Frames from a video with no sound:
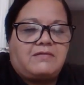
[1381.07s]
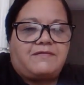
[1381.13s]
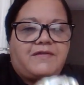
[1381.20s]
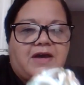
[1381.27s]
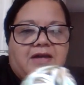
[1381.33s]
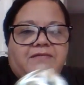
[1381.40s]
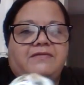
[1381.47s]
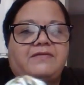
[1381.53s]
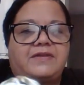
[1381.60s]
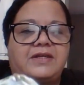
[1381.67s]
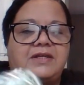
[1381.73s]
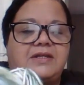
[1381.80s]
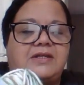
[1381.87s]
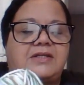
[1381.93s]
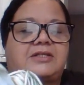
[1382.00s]
5 of
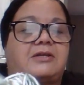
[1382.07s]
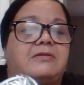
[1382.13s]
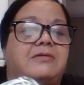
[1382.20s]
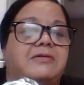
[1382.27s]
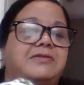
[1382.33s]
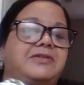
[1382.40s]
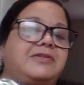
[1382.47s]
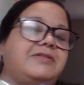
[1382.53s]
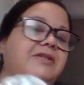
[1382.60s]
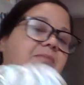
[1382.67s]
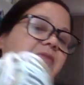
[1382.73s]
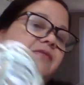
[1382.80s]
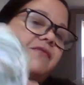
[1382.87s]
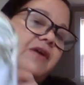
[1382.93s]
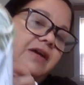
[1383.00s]
these. She
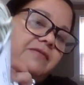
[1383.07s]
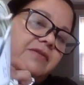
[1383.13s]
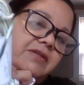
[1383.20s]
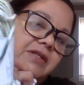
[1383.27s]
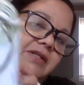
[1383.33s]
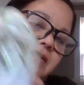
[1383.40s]
sent me 5 of